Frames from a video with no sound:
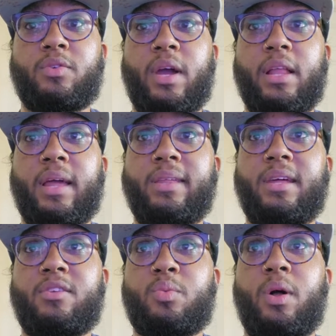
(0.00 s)
So I like that
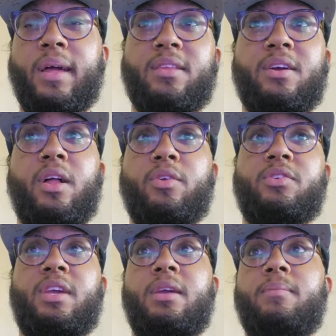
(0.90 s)
as well. I like the color
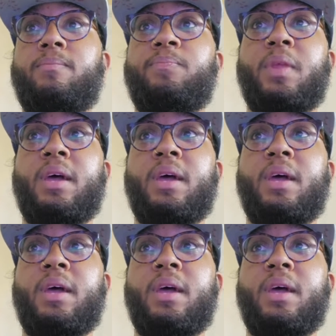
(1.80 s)
scheme